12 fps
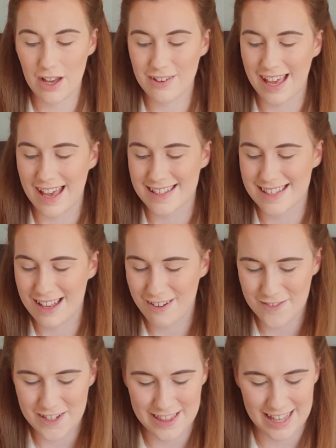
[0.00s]
Okay, so now
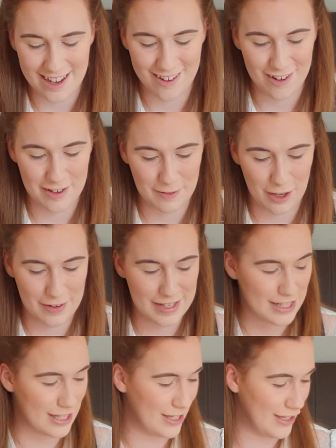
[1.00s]
I've done that, I'm
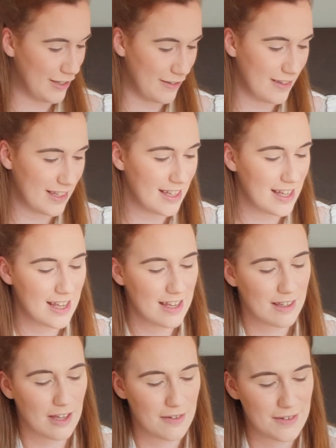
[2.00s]
going to
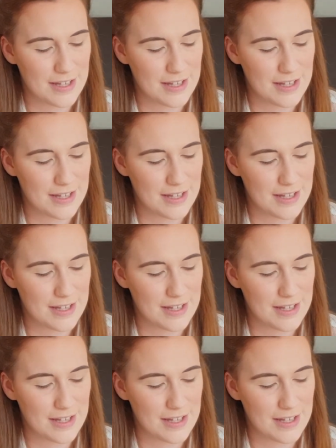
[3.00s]
go